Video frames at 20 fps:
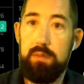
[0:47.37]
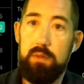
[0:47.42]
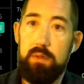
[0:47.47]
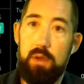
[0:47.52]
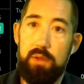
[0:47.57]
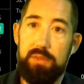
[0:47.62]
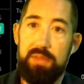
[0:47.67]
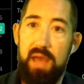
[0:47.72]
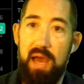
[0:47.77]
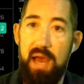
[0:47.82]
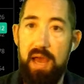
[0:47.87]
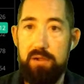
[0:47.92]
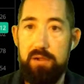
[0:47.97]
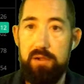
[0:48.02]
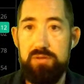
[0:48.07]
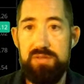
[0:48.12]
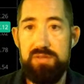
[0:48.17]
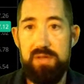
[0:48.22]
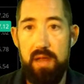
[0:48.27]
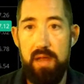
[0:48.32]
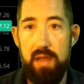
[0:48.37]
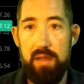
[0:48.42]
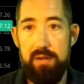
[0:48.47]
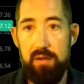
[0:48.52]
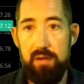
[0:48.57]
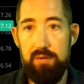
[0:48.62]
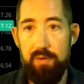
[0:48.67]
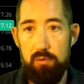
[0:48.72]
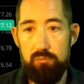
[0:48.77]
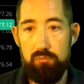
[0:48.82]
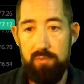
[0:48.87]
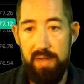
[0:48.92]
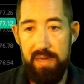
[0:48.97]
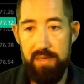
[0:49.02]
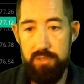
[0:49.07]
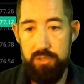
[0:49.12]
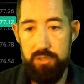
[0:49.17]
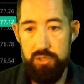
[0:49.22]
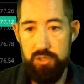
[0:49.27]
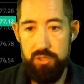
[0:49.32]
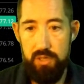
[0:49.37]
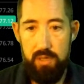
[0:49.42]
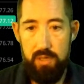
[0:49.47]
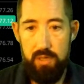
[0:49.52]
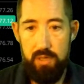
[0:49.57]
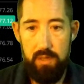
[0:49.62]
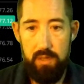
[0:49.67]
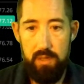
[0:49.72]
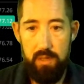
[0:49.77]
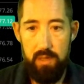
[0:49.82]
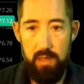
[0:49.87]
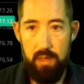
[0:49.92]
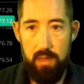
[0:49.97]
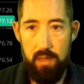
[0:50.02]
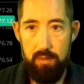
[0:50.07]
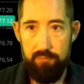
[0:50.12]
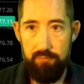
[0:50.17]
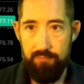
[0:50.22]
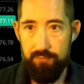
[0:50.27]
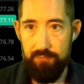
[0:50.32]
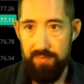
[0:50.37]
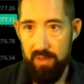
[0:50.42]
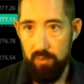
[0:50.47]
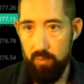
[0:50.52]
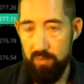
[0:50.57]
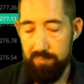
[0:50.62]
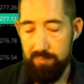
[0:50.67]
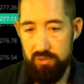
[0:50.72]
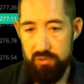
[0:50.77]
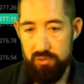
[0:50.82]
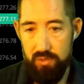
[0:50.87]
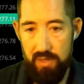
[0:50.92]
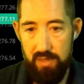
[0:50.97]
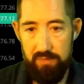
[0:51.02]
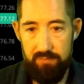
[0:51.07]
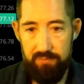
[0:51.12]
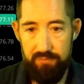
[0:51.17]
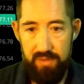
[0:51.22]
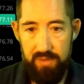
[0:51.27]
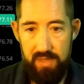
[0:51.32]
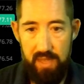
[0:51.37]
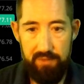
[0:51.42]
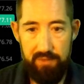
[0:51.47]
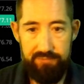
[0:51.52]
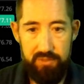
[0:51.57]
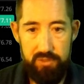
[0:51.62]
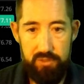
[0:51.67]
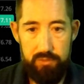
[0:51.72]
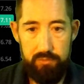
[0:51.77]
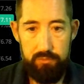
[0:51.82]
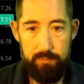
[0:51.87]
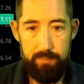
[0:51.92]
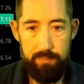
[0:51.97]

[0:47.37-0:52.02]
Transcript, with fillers: on the higher side of our range uh, that we've been trading for the afternoon.